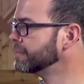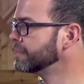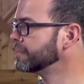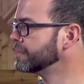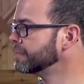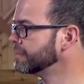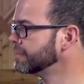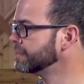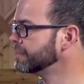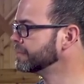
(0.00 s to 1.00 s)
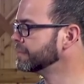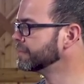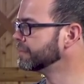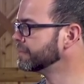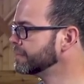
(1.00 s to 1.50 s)

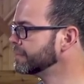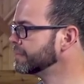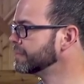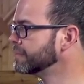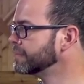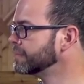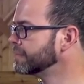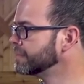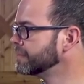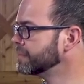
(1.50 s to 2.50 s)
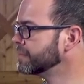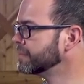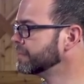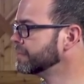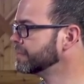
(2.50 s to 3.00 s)

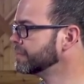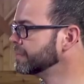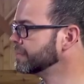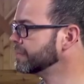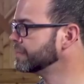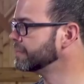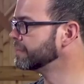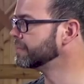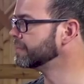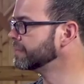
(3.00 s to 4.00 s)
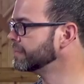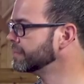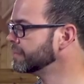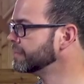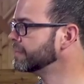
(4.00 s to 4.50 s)

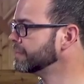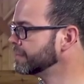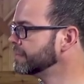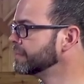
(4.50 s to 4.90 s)
(silent)